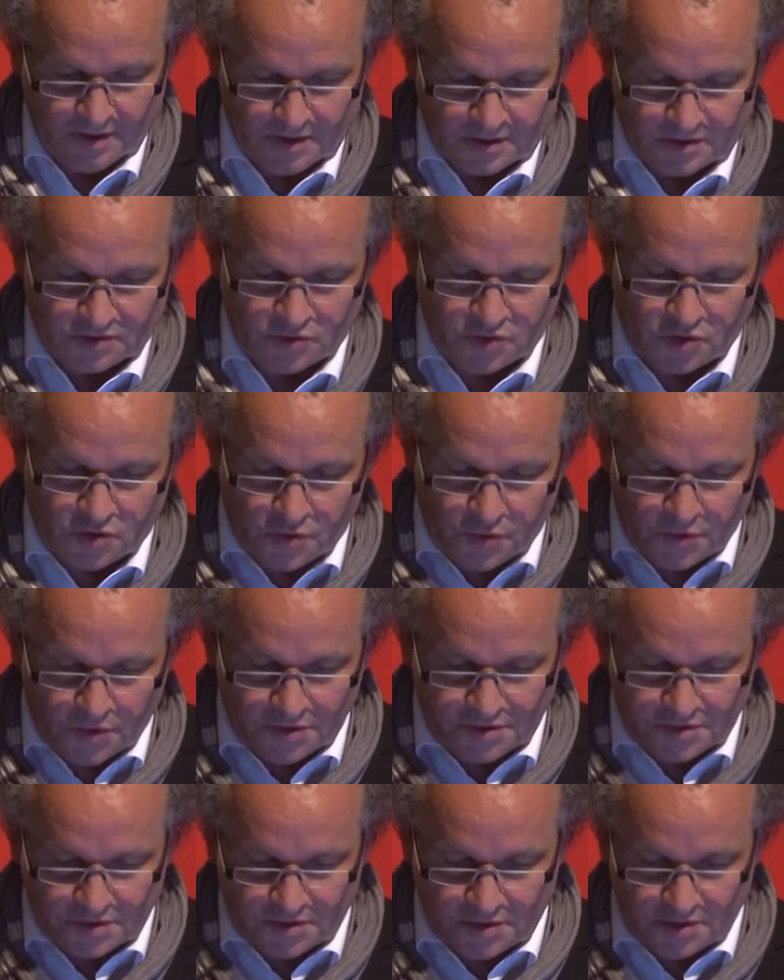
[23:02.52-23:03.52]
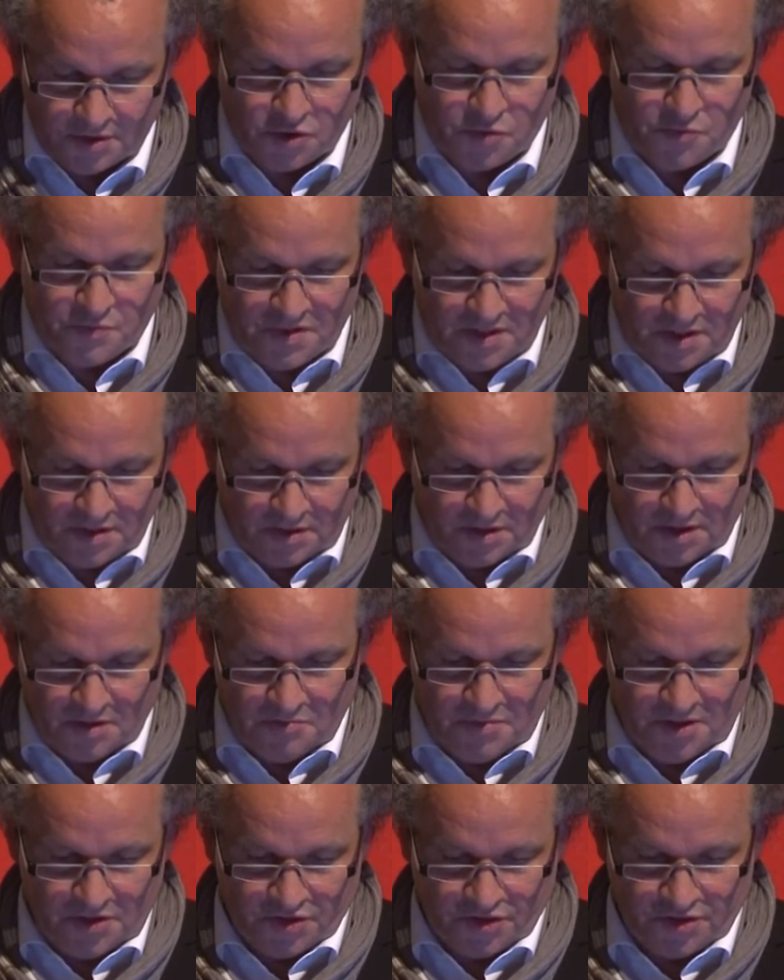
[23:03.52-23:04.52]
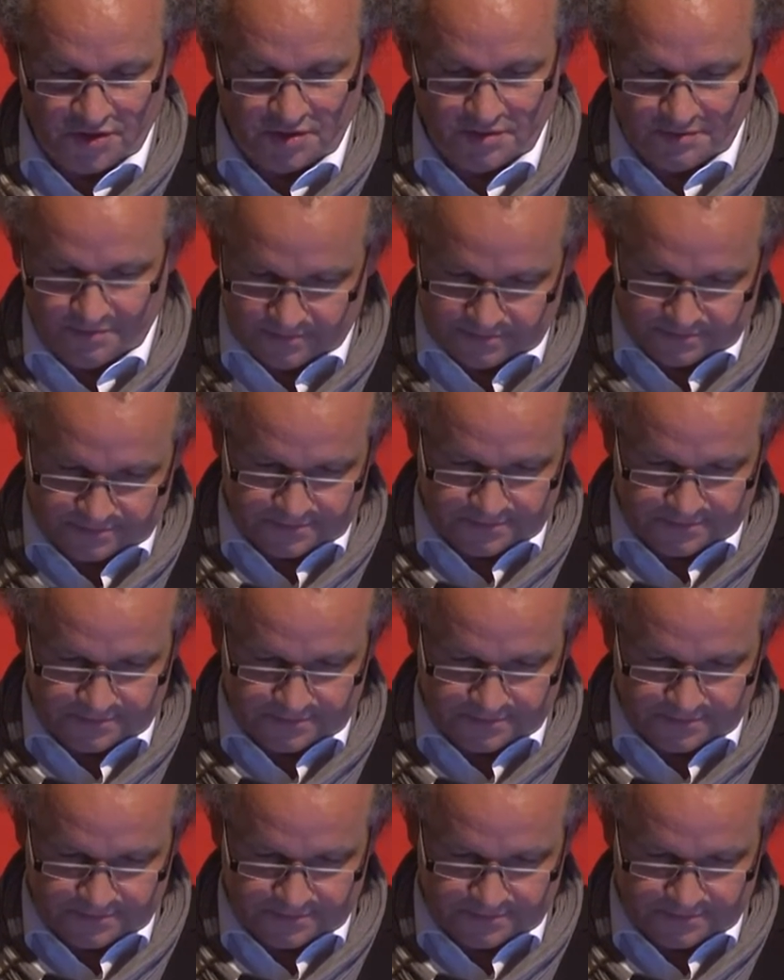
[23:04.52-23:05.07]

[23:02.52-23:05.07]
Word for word: So, to quote the European Commission